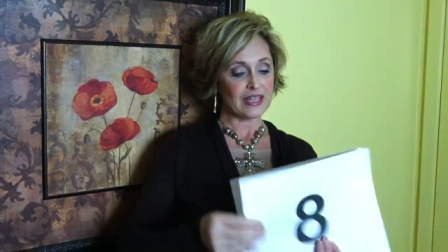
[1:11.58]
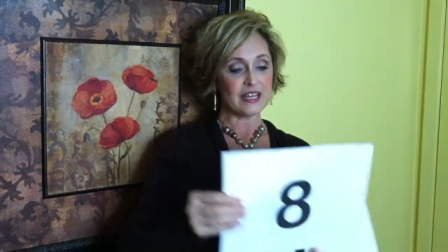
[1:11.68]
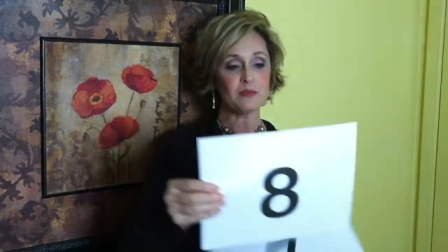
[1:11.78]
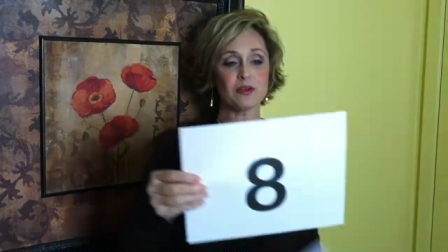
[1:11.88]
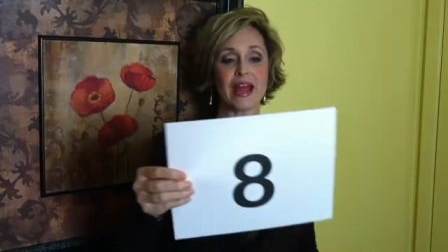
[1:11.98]

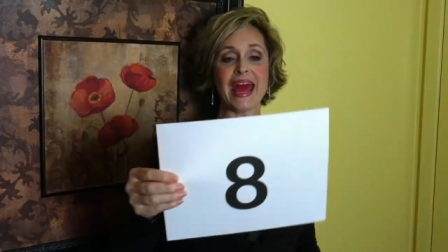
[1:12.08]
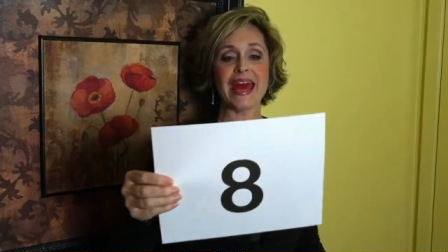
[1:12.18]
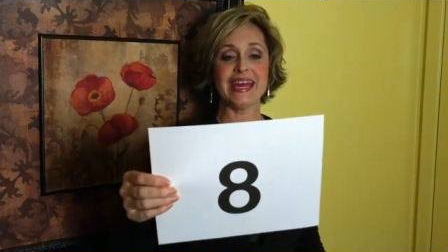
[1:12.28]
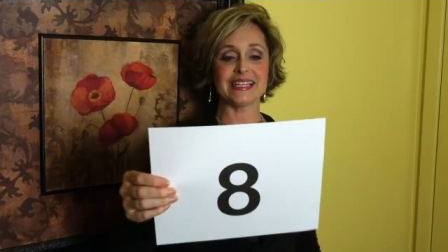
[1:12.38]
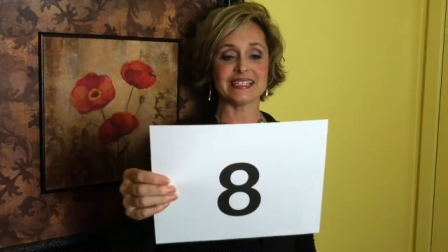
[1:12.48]
Number
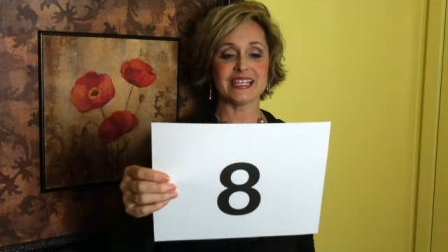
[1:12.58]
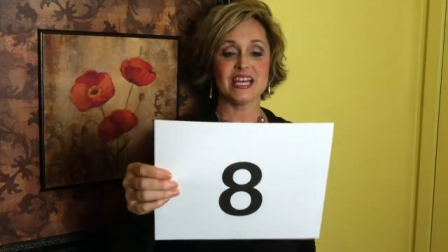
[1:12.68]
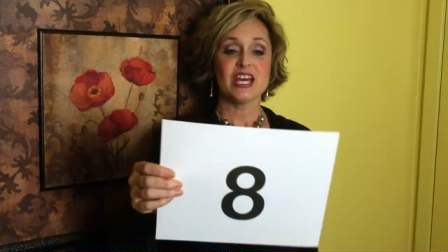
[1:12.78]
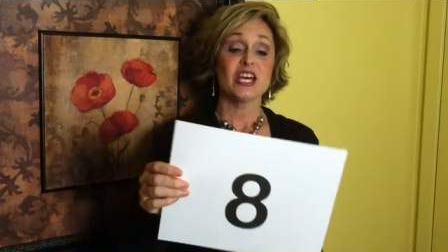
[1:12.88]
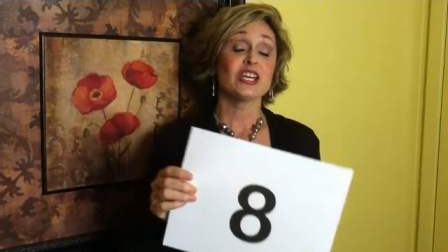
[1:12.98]
8,
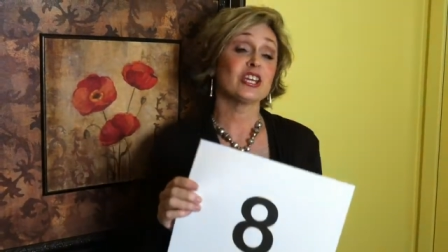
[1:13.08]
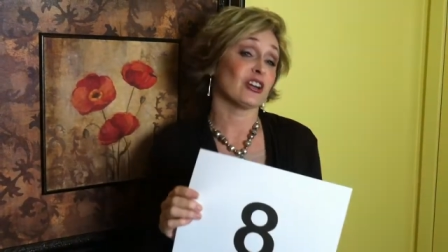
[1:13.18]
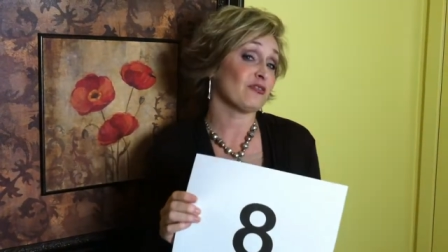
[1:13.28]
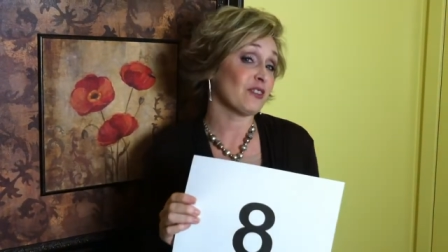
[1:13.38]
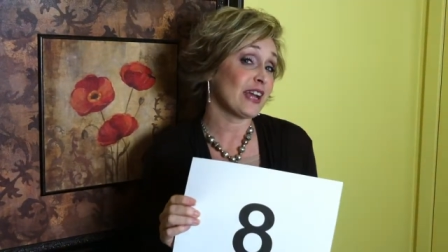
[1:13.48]

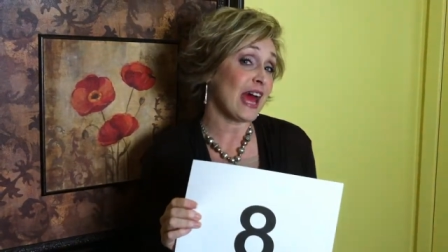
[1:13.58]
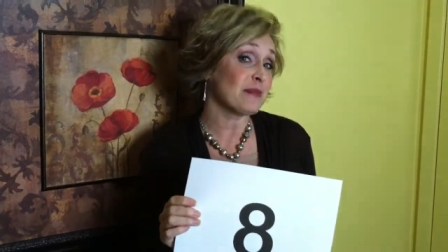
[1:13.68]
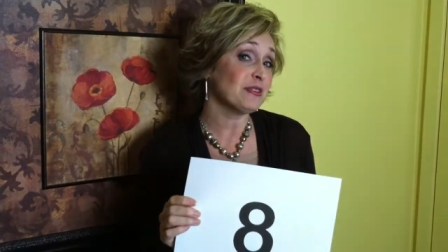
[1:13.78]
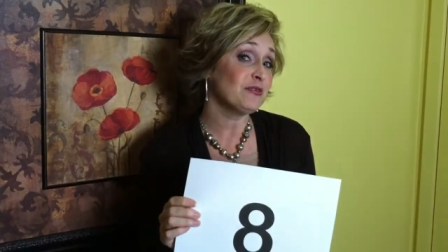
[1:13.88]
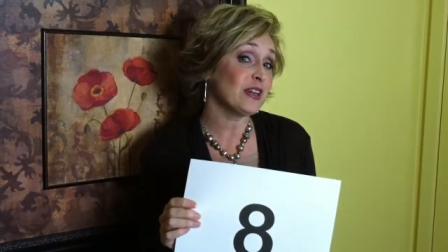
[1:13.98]
cure for
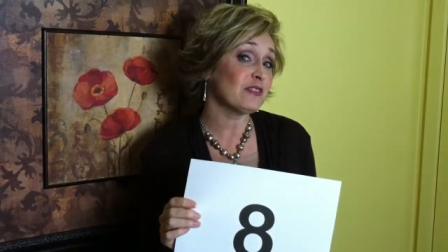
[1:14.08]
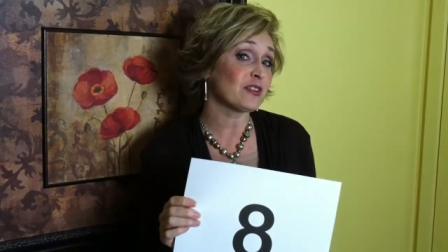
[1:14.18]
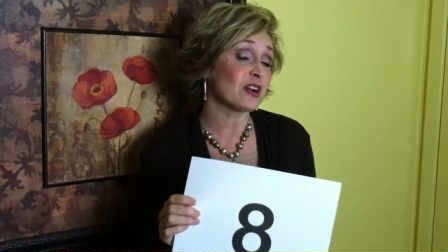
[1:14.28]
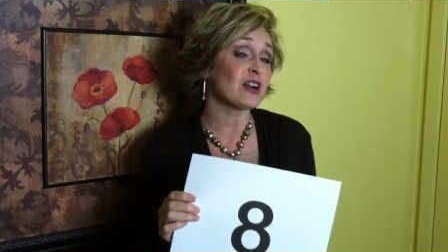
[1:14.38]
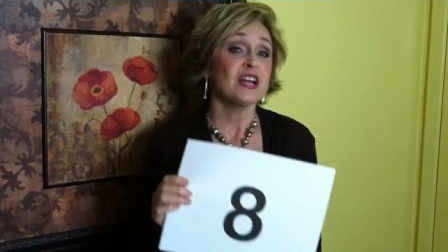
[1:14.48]
cabin
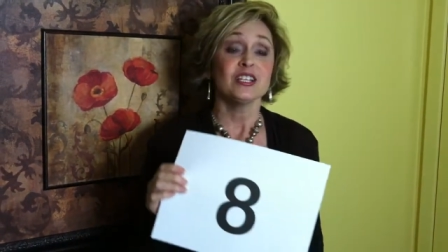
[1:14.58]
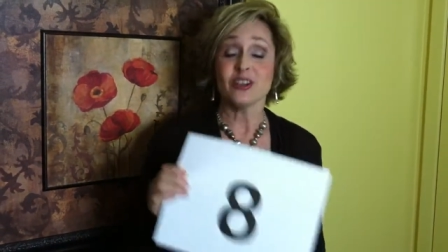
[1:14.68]
fever.